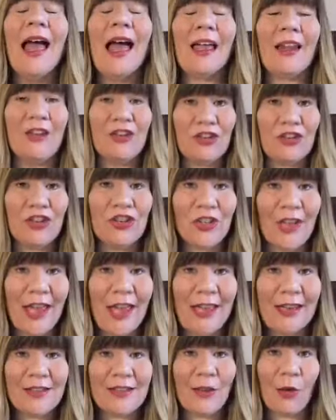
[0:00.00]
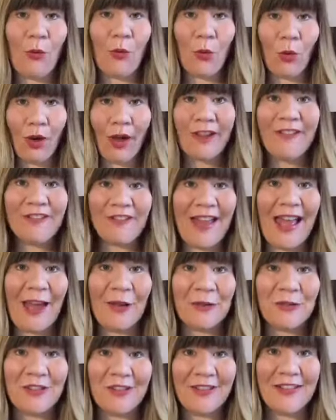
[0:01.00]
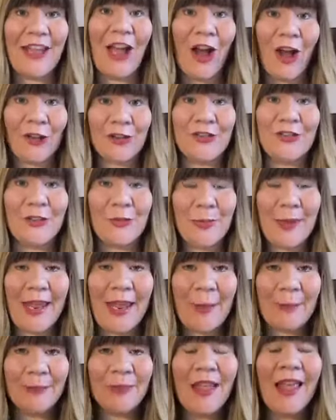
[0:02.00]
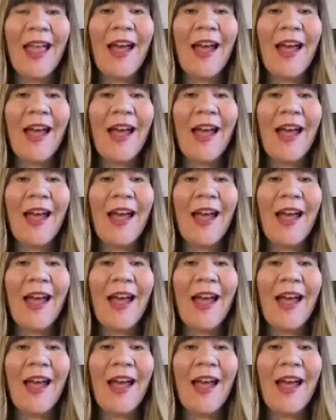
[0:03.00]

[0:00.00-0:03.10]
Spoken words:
and I just shared what I found the answer to be.